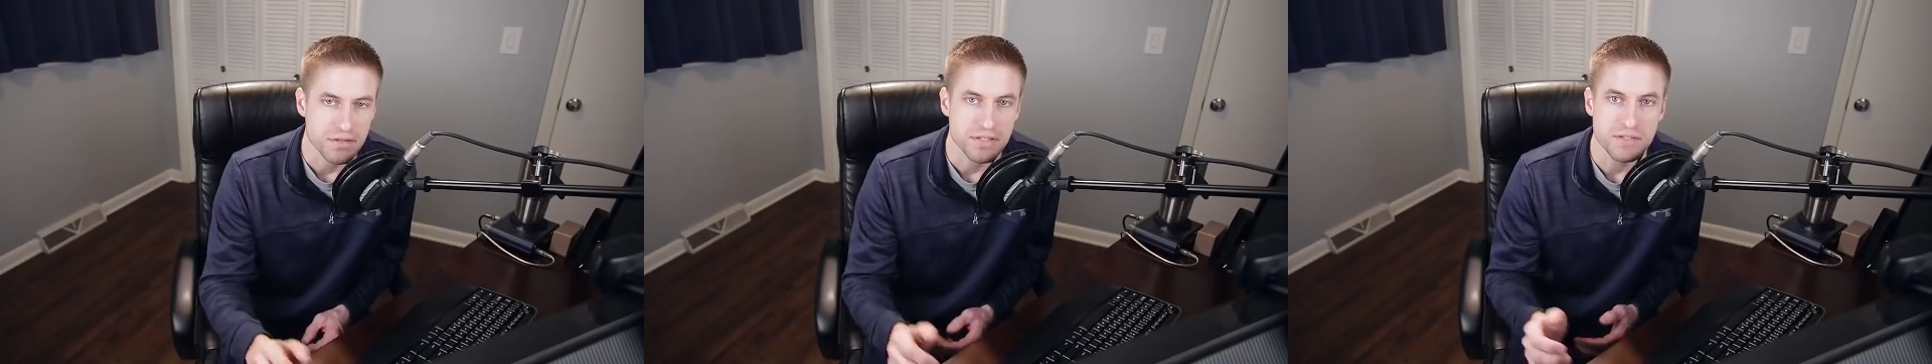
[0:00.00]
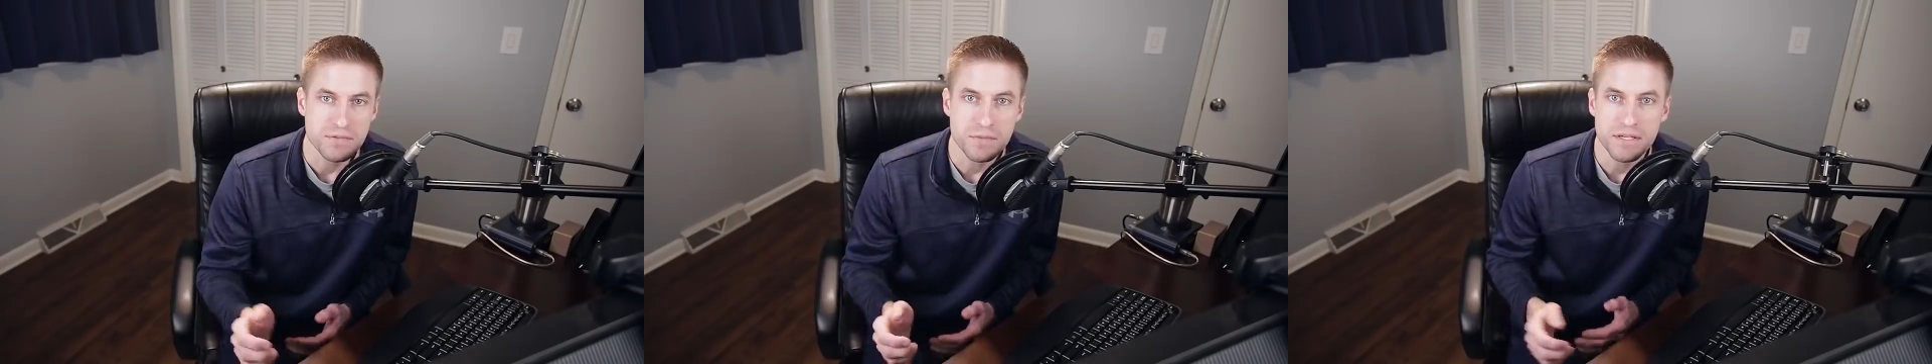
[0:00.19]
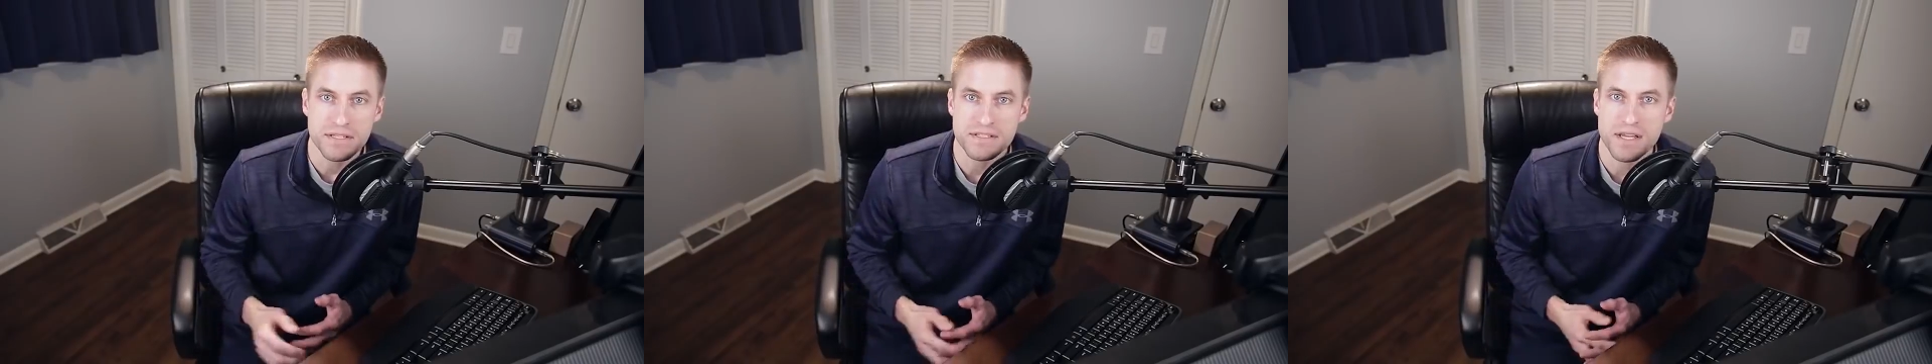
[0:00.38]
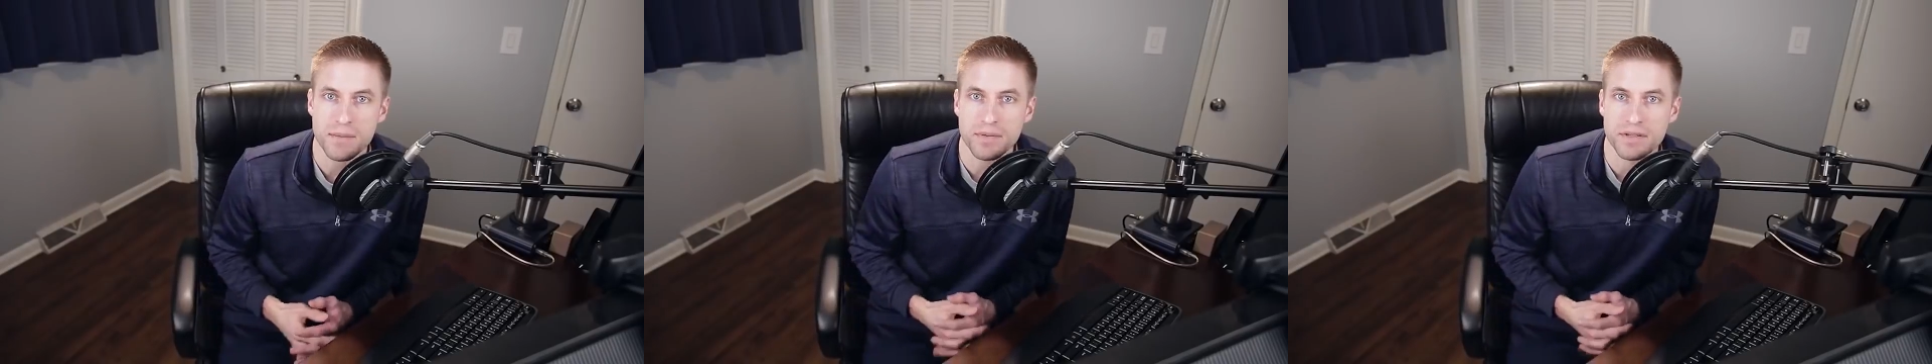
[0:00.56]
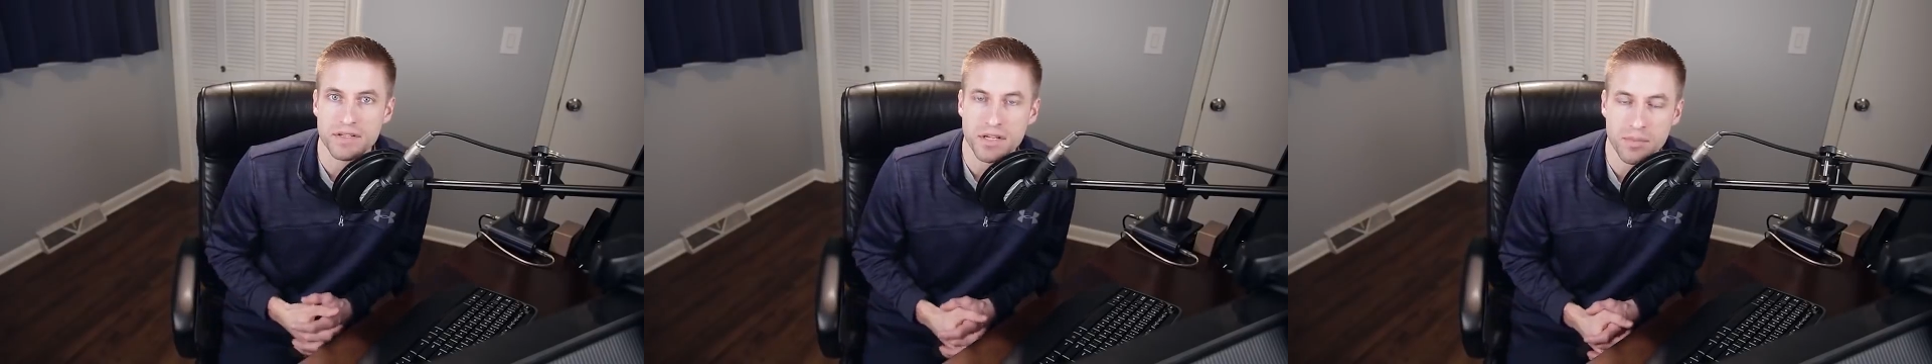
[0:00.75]
So this brings
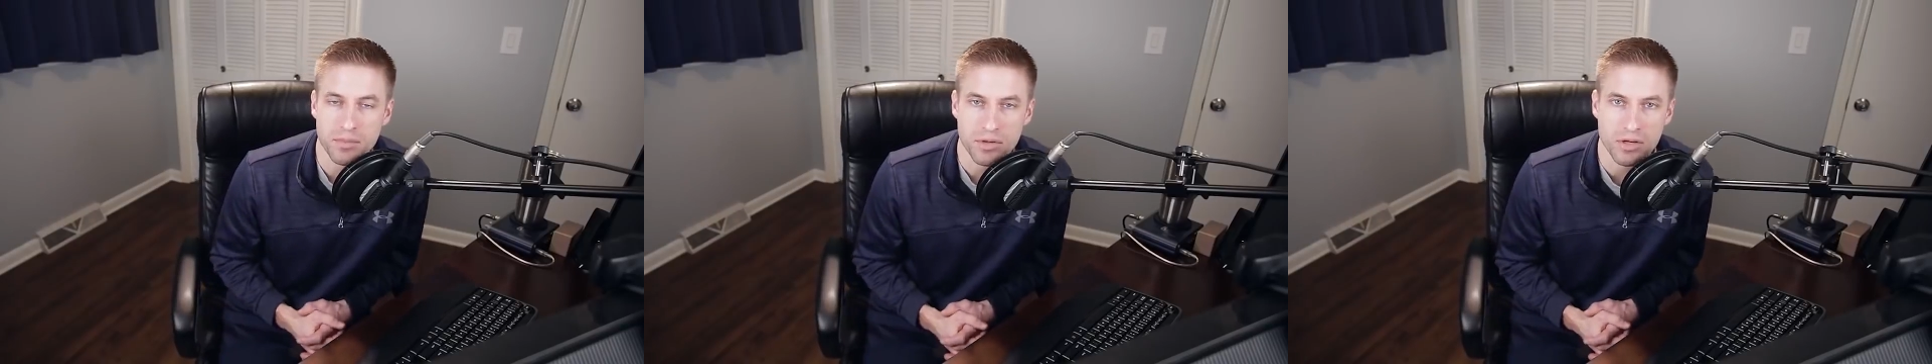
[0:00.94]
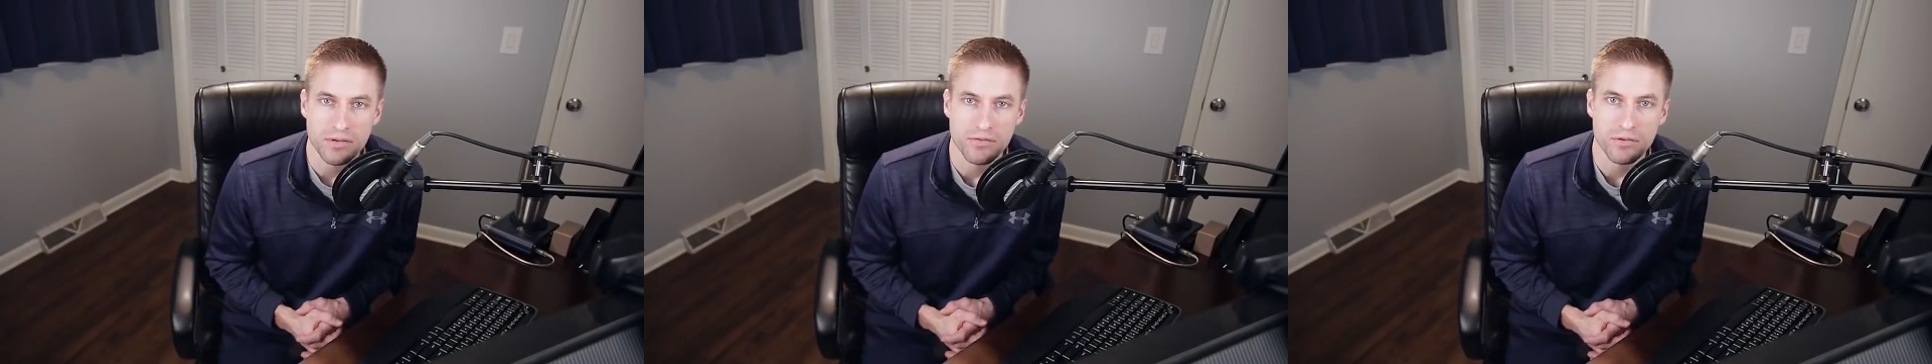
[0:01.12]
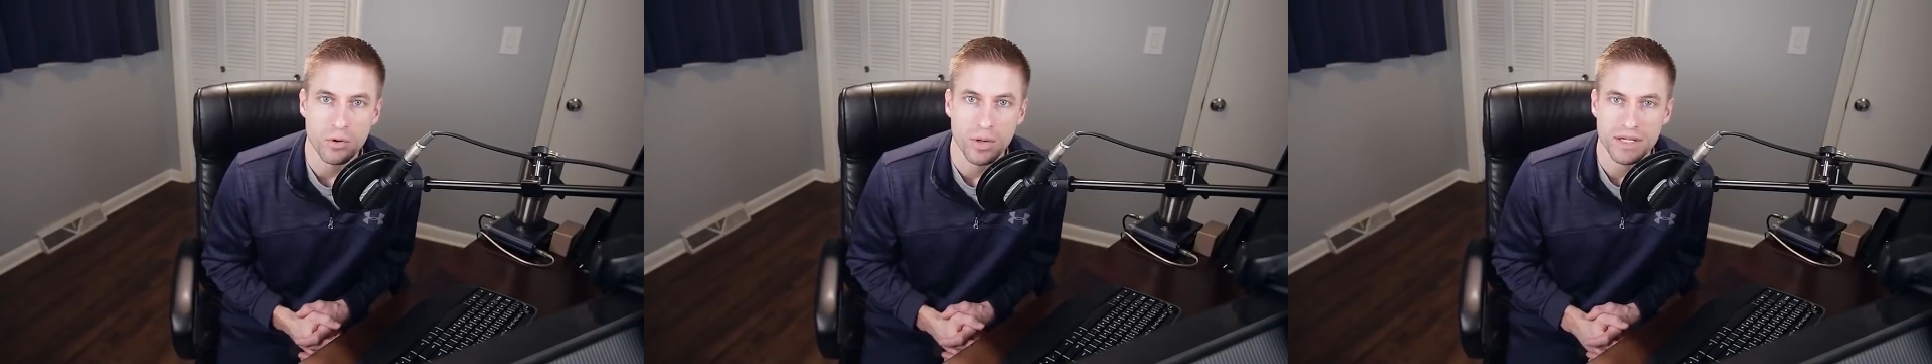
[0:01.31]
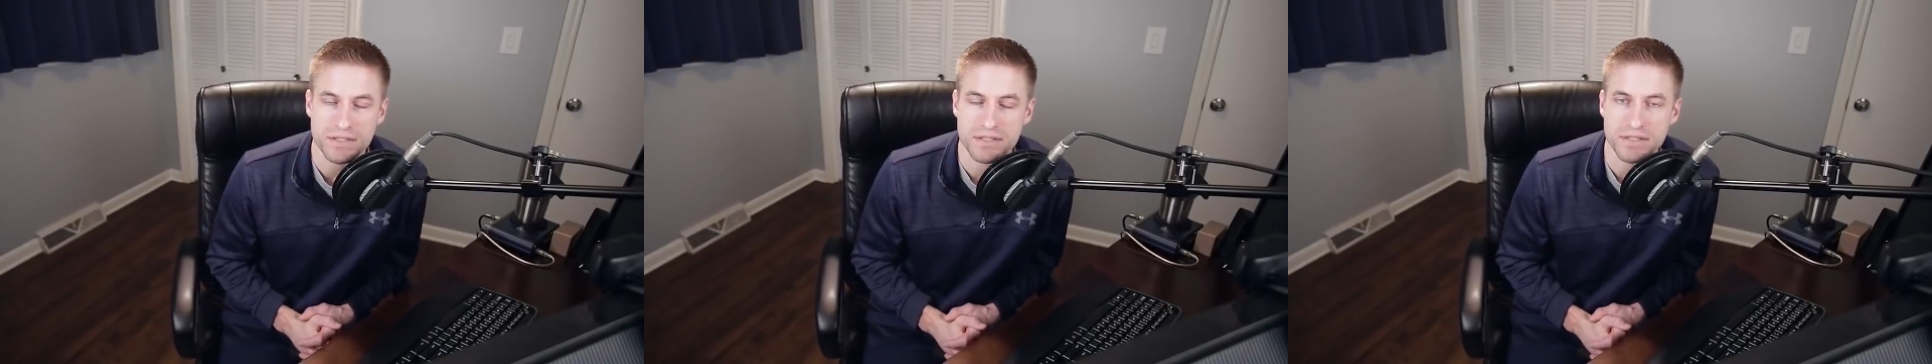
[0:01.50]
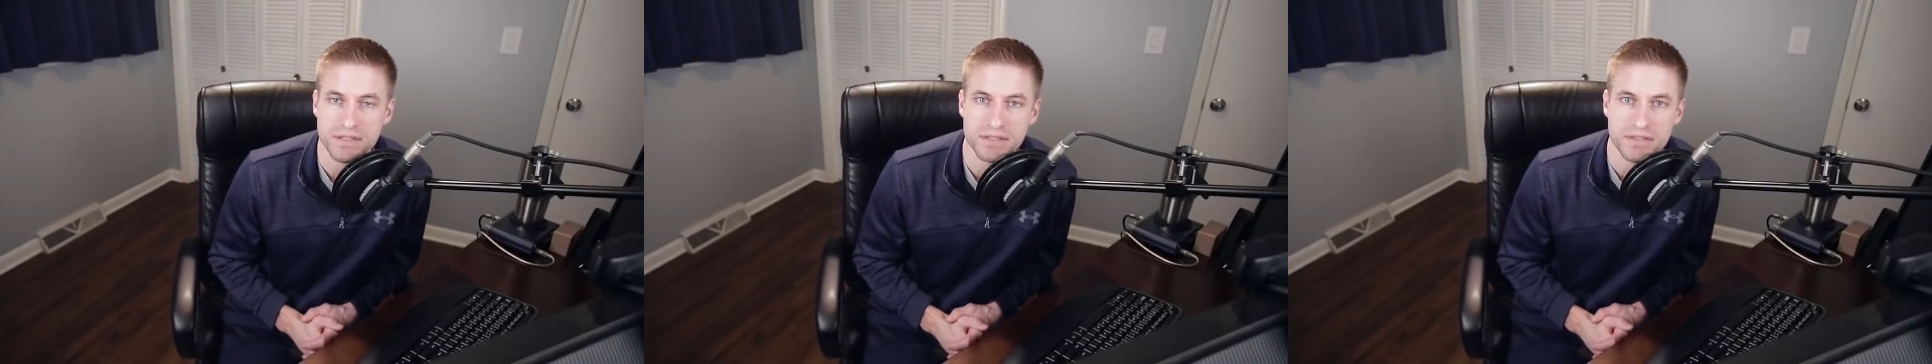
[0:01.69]
up a number of
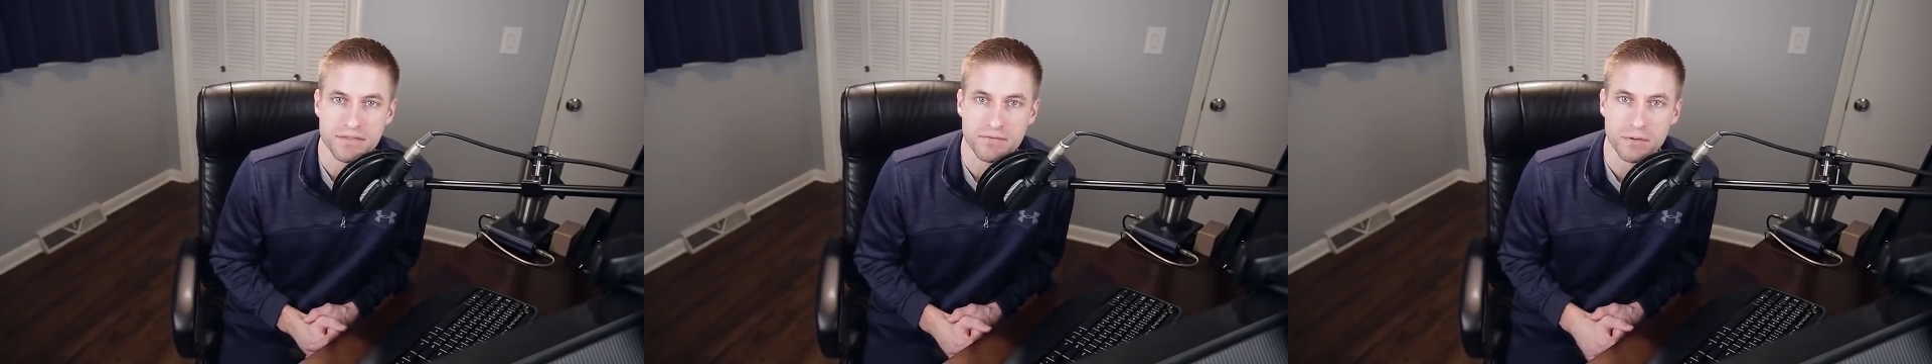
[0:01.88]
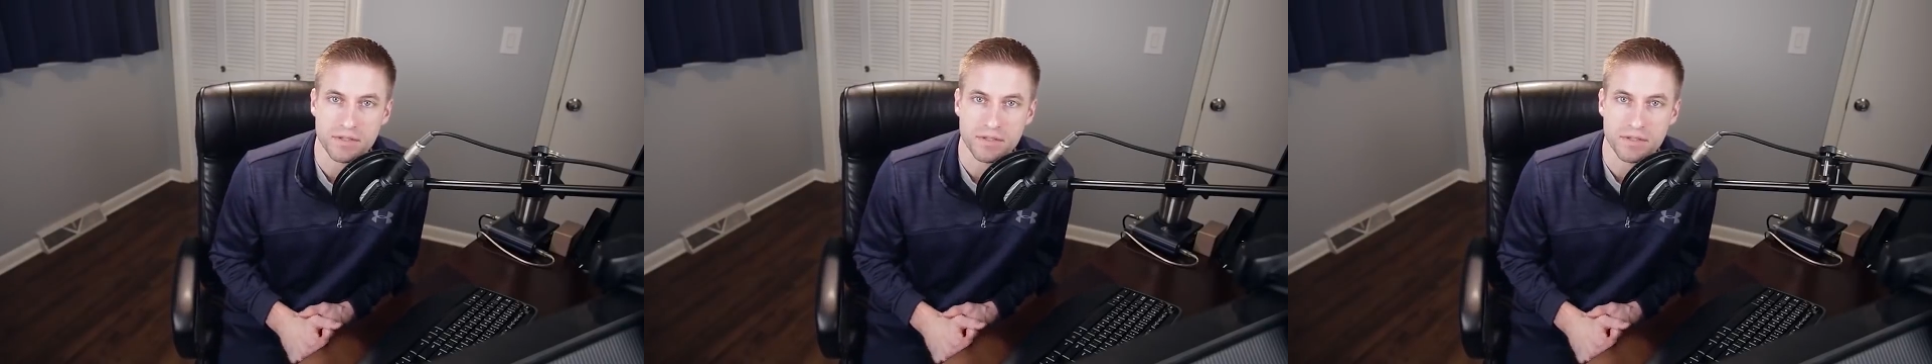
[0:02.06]
questions.